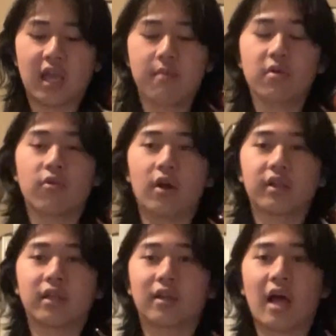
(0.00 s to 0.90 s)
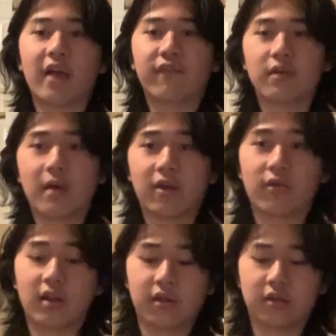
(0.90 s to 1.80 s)
came across a live
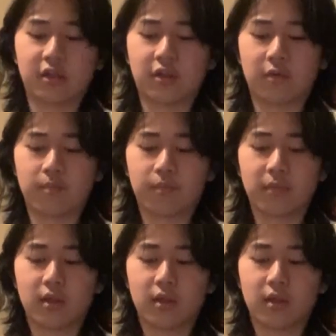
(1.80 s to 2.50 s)
feedback grading system,